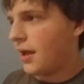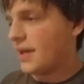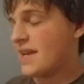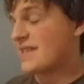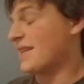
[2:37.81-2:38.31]

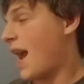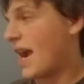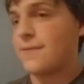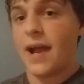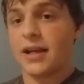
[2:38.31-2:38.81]
He is an
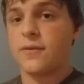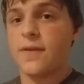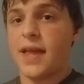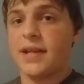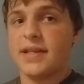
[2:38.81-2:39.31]
X factor
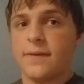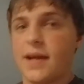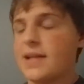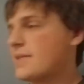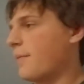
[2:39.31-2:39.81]
for that
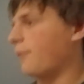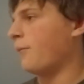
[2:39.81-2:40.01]
defense.